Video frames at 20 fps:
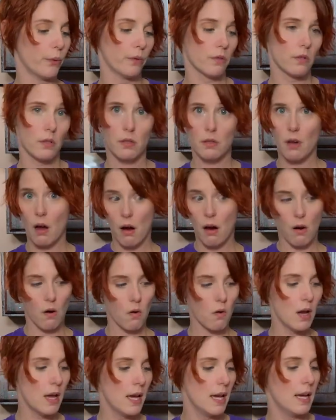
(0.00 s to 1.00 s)

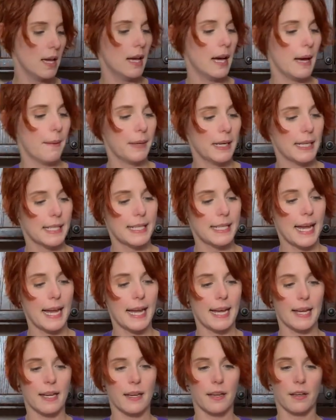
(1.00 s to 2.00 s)
So I'm gonna
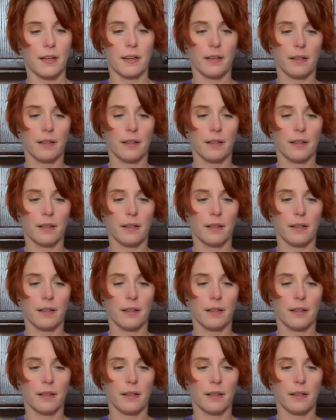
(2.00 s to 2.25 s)
take